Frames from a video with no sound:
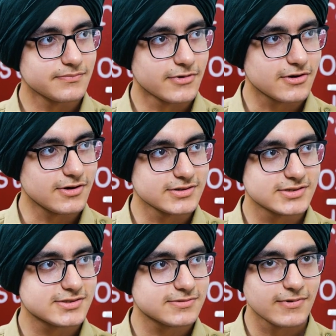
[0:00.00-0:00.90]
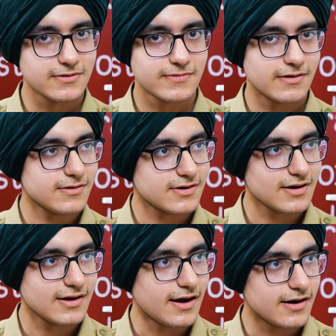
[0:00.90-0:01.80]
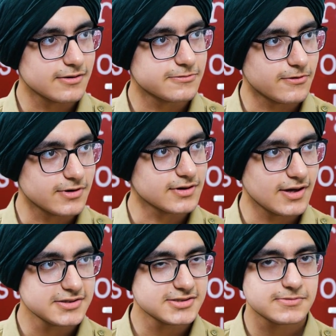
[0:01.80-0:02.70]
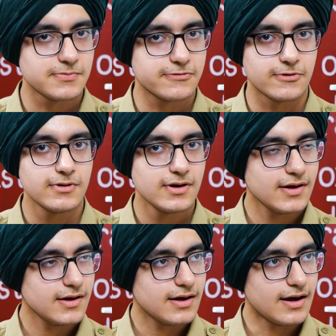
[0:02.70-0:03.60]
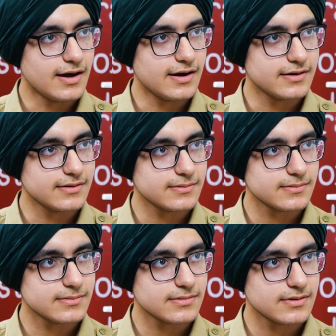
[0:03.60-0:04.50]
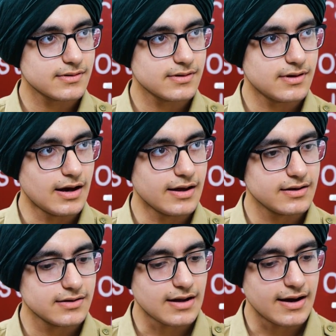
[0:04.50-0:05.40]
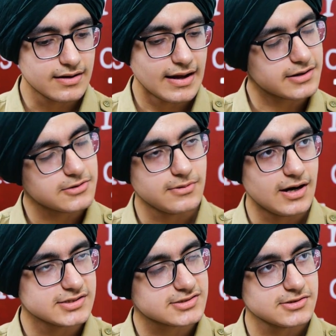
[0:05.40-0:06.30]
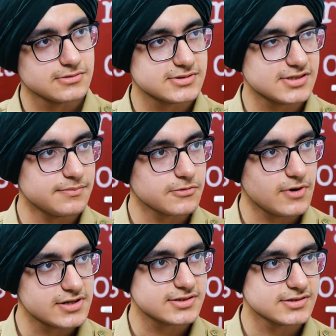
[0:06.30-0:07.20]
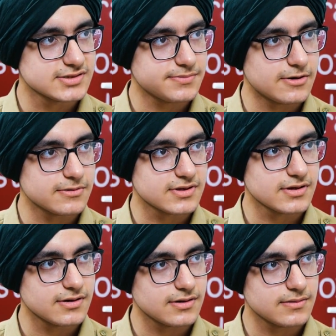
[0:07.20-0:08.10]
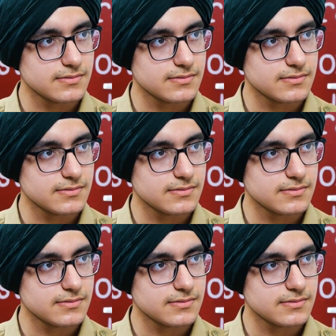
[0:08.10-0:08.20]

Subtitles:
because we've never really had a foreign guest before, and I'd like to ask you some questions about the